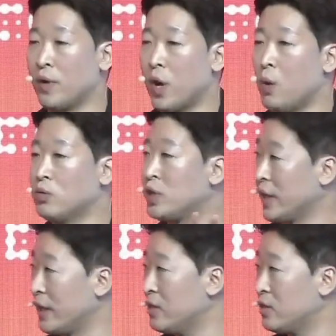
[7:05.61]
own
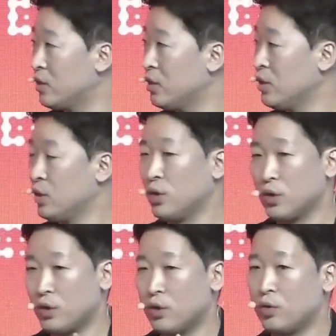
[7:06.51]
chains,
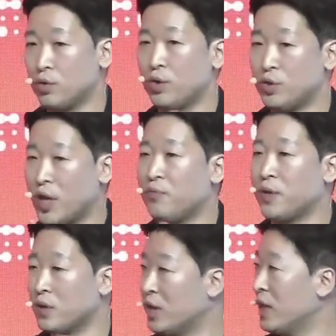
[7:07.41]
you
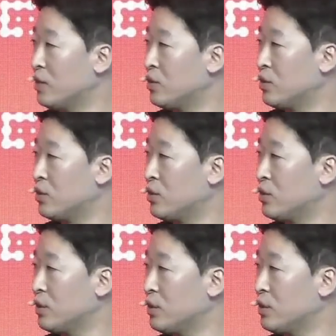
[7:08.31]
definitely need
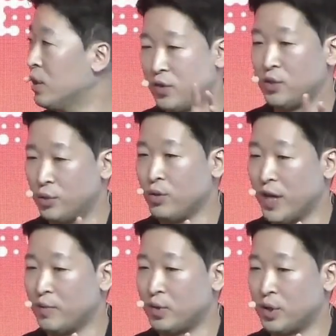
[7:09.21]
these two
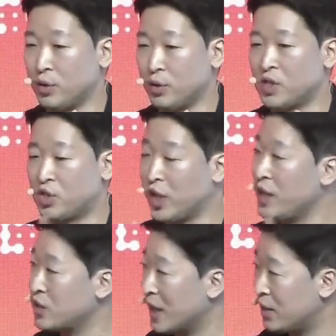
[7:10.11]
games to
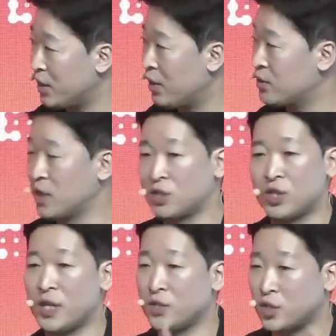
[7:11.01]
exchange ideas,
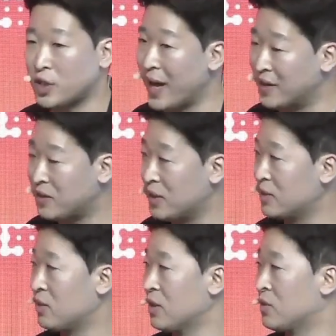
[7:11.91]
exchange
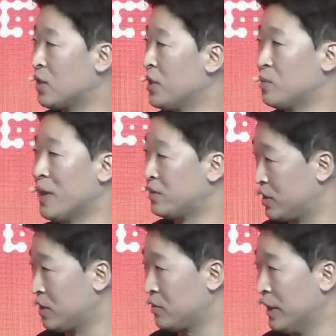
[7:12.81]
assets, exchange
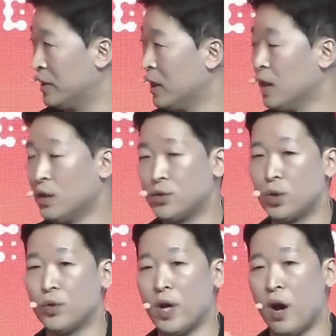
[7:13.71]
messages, right? So
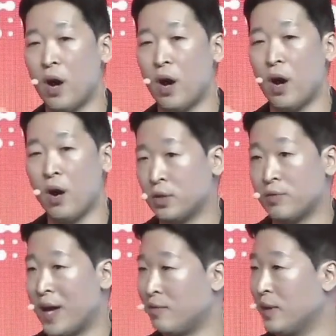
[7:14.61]
the architecture of
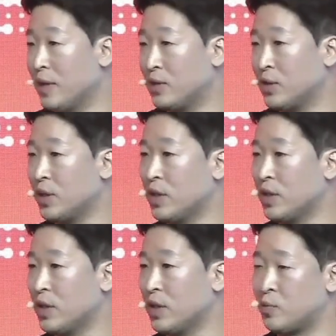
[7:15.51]
Avalanche is
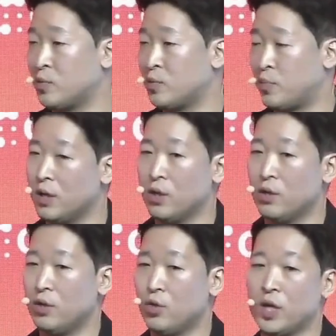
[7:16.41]
basically
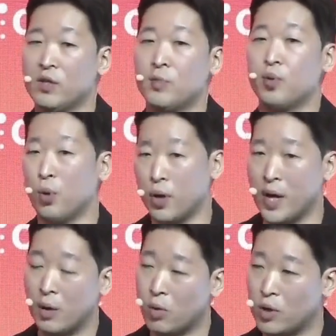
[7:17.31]
you can deploy
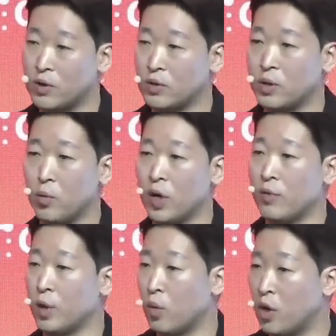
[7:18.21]
L1s whenever
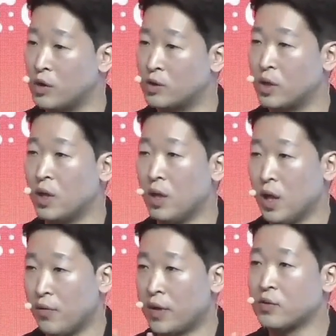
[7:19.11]
you want,
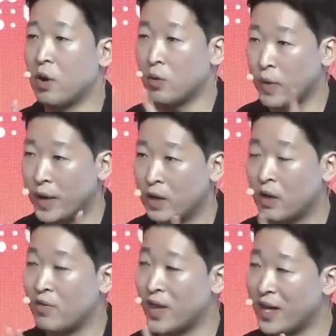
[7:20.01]
and there's already a
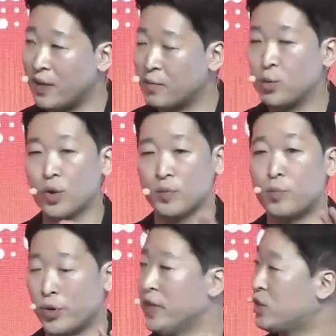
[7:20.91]
native sort of
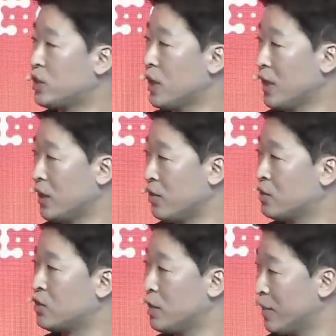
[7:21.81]
bridge and
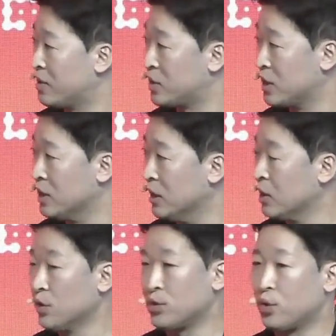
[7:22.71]
interchain messaging.
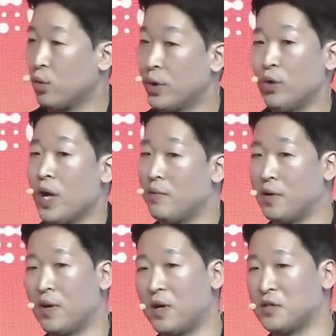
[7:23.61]
So when you have
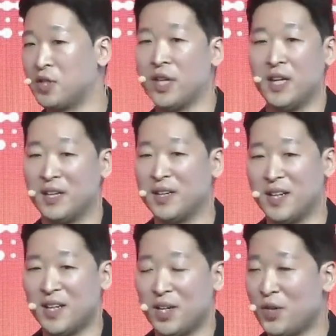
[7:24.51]
a skin
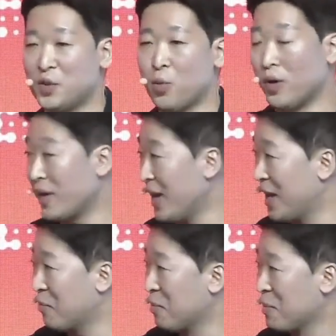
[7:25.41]
in this one
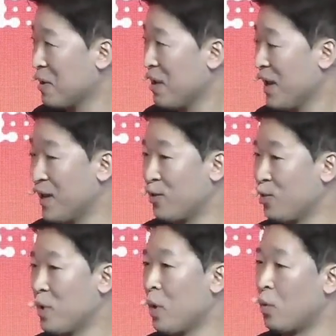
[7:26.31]
game, and you'll
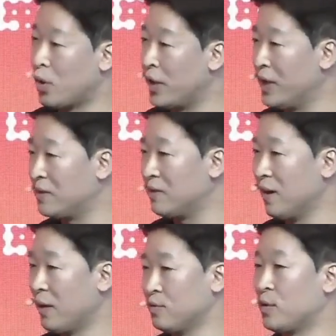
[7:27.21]
be awarded,
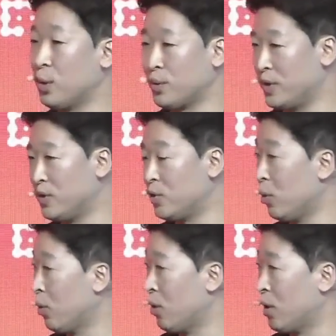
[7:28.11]
I don't know, tokens
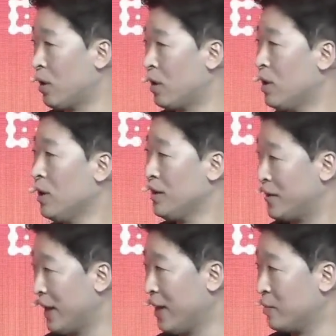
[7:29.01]
or
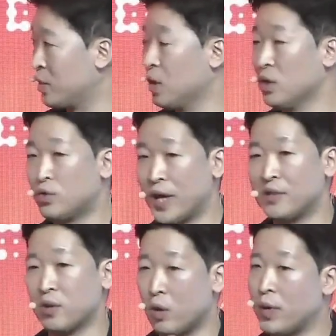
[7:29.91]
games. So that's
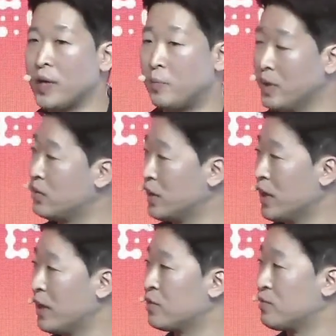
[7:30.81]
already built in
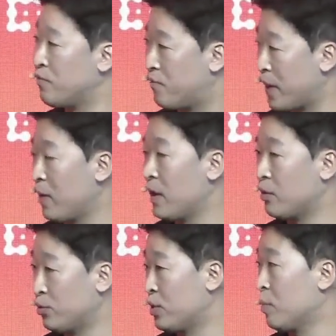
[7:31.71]
as very
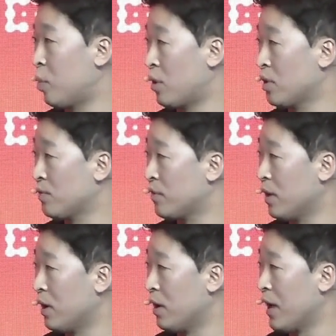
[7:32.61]
crucial part of
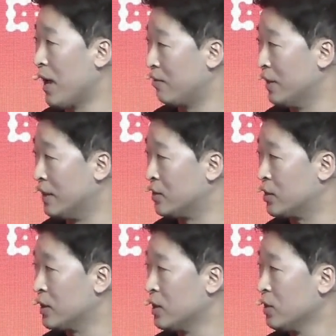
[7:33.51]
Avalanche.
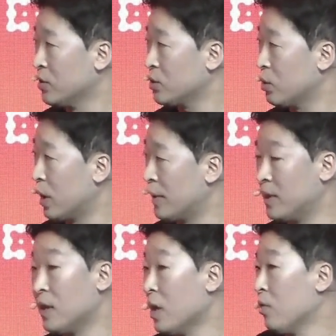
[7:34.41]
So I mean,
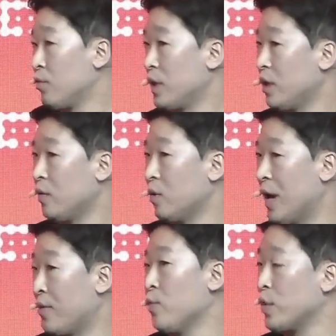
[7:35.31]
I
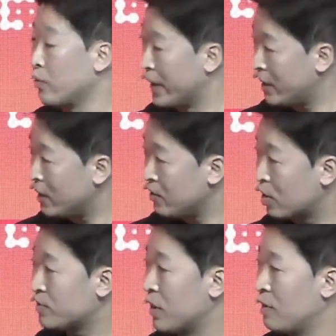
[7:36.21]
think we are ready in
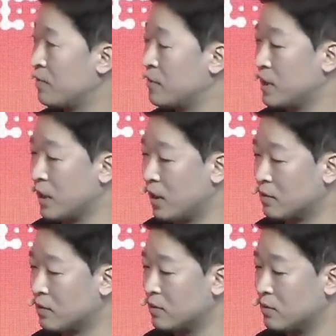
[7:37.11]
terms of the
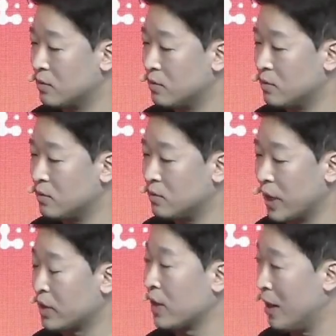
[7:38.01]

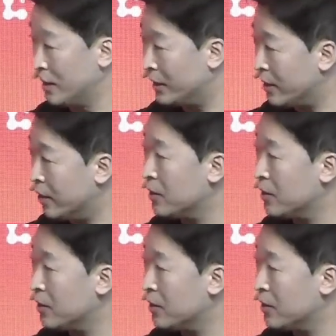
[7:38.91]
technicality here.